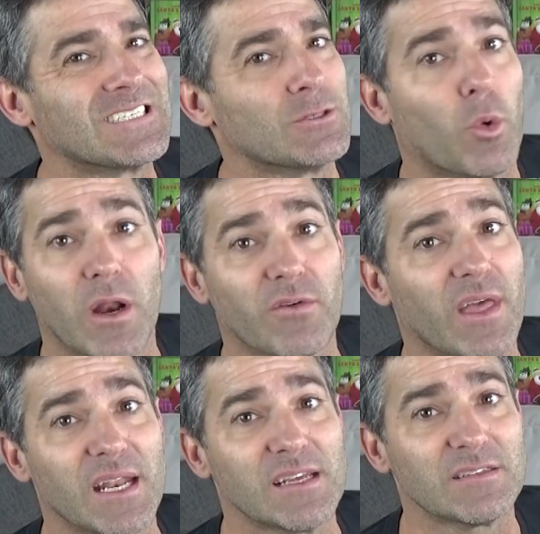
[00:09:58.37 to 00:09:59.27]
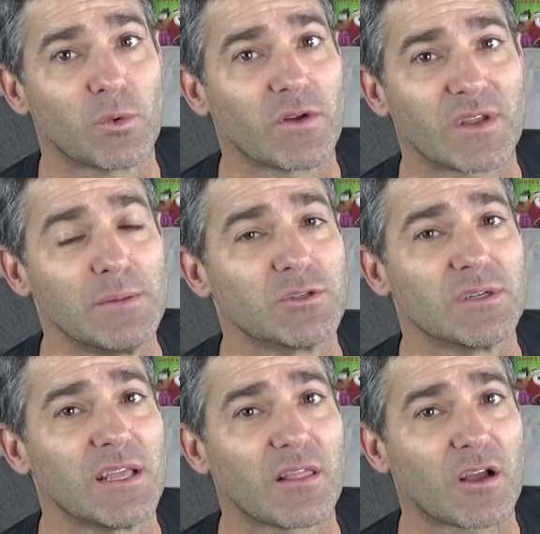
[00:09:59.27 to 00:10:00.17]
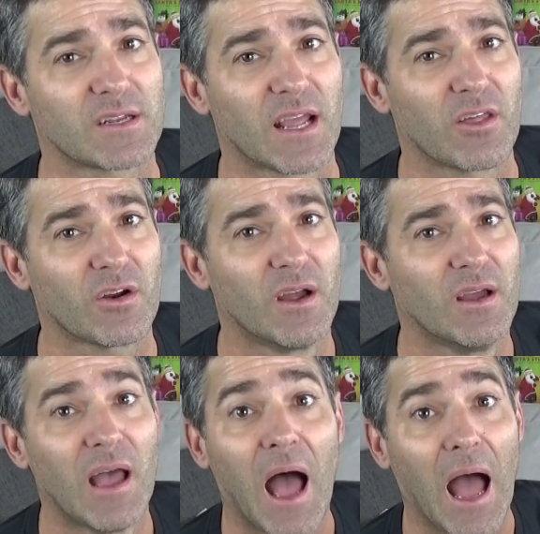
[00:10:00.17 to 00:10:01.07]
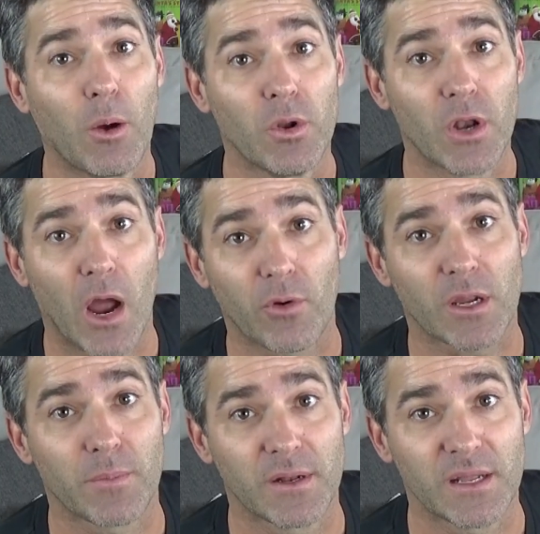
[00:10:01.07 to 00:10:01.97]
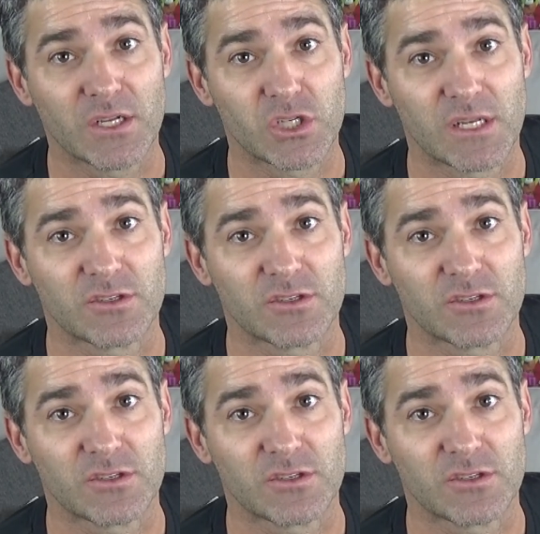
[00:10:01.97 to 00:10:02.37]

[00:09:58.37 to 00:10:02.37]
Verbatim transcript: whatever that is, whatever keeps your teeth locked together. I would not recommend a chin